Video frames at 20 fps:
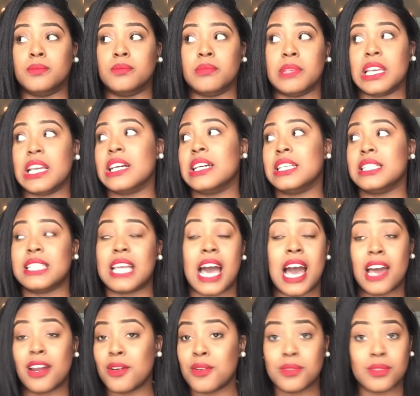Because I
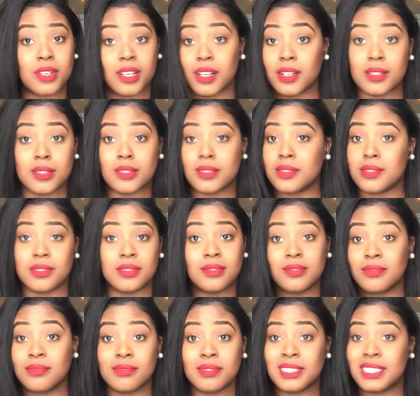don't go
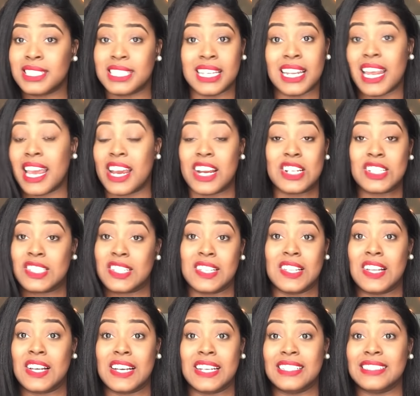to the hair
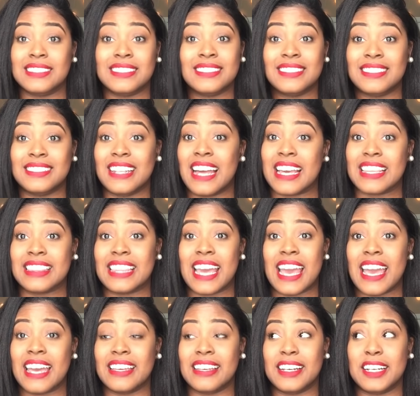salon like
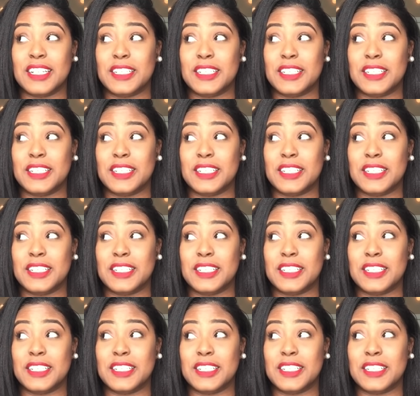that.